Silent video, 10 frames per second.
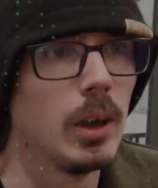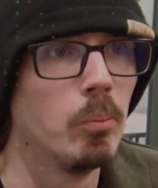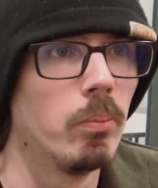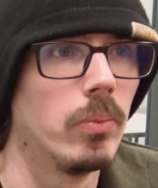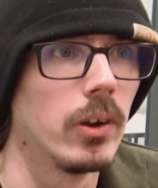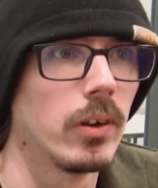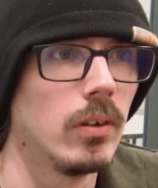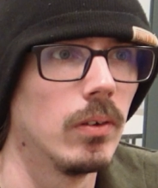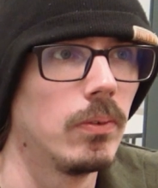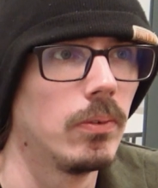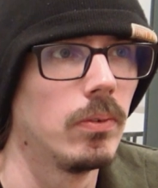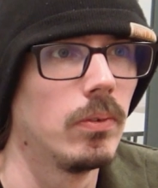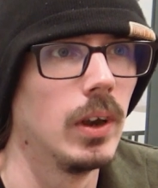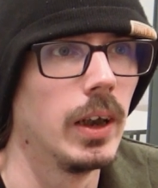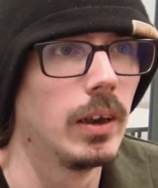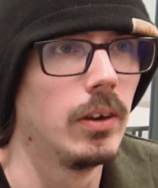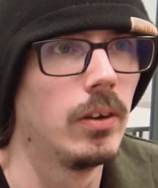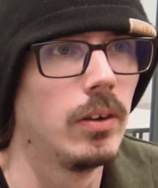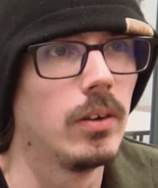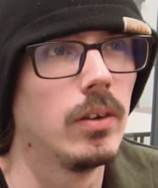I'm part of like